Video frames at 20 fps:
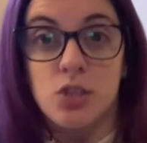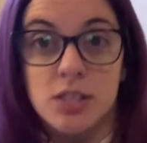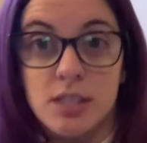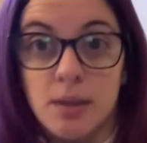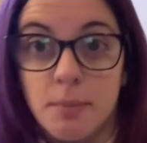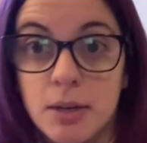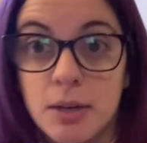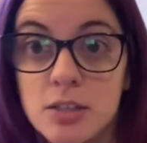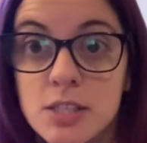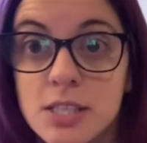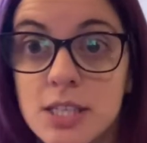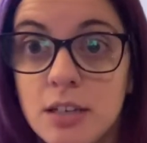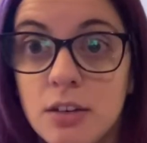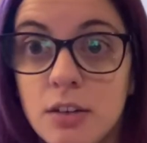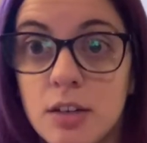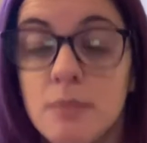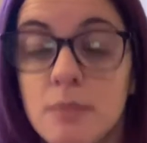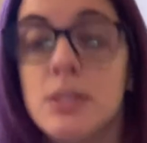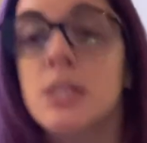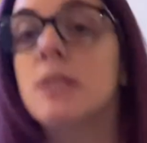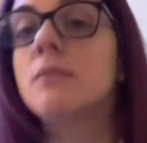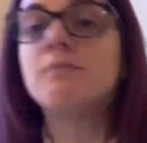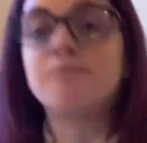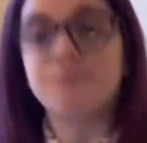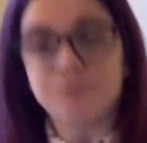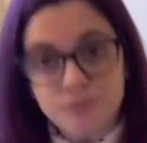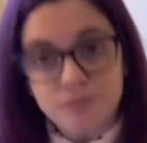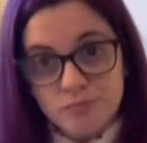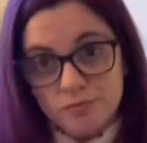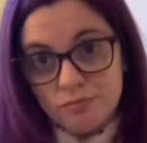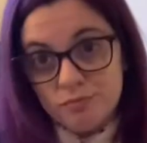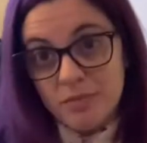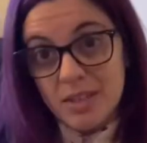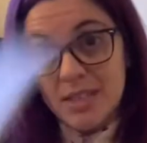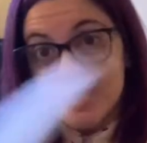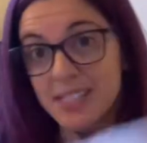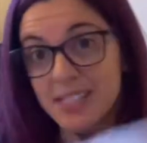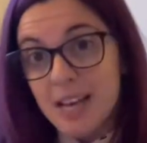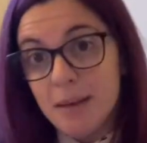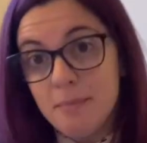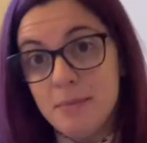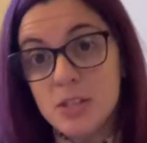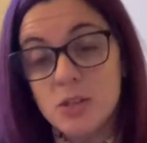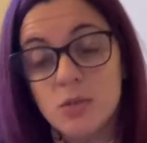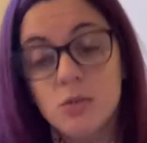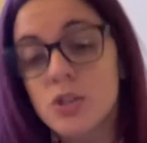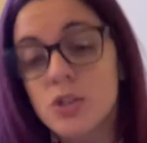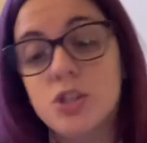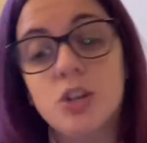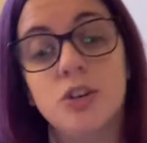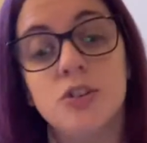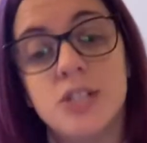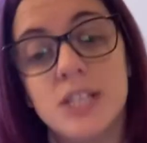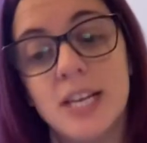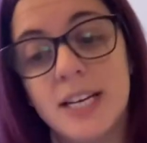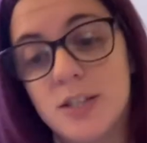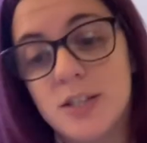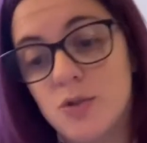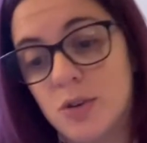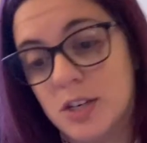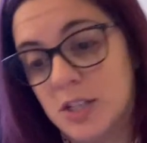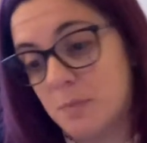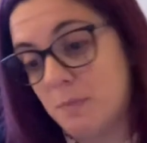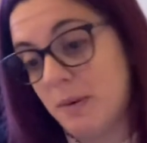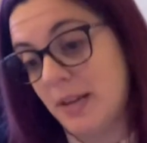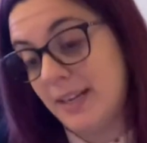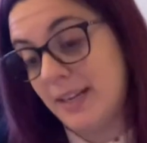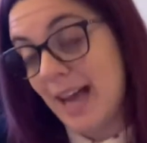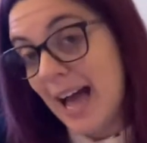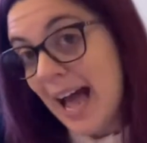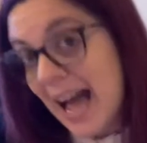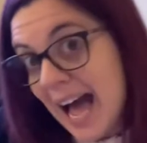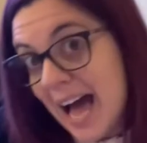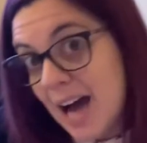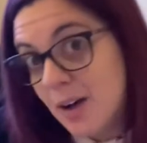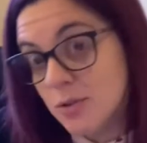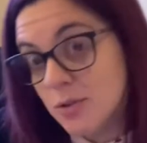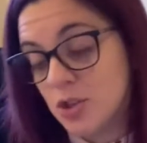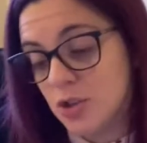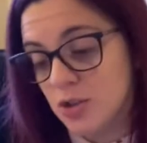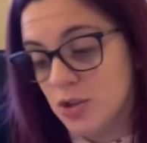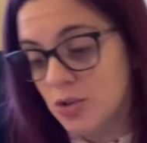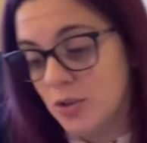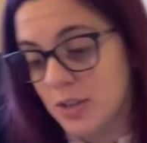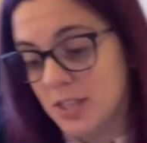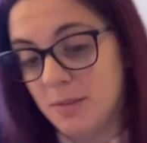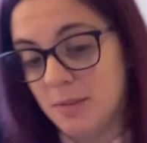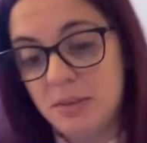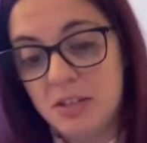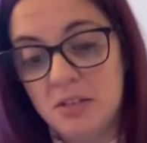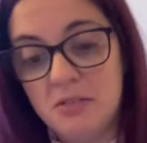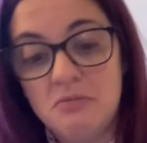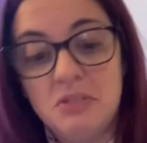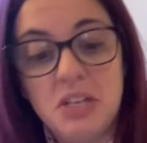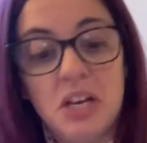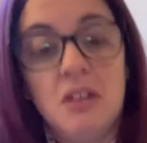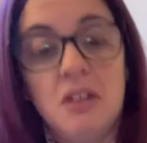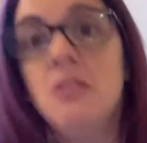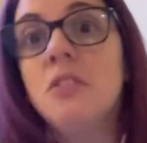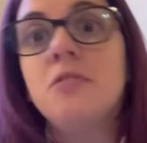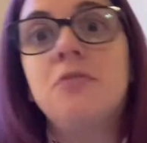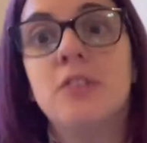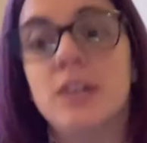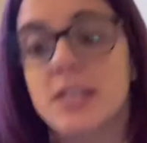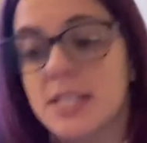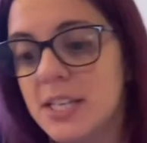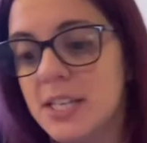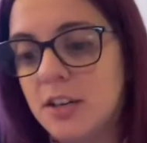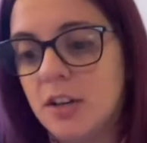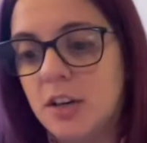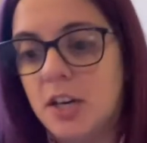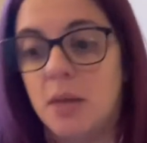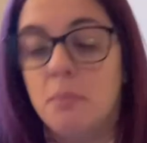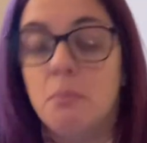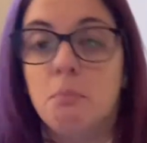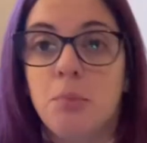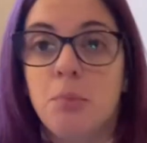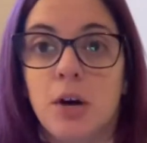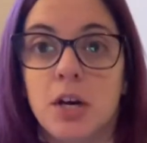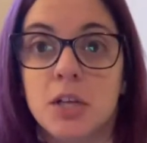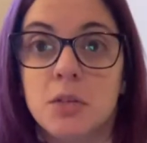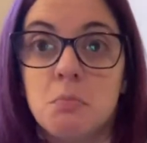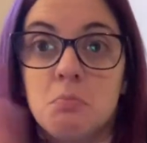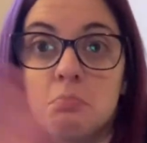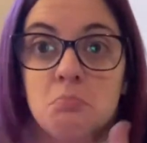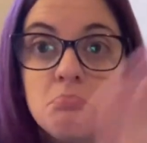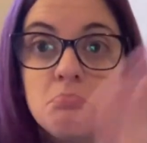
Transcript: about synonyms. Some schools don't tend to explain how to do it. I mean, yeah, look for a synonym, but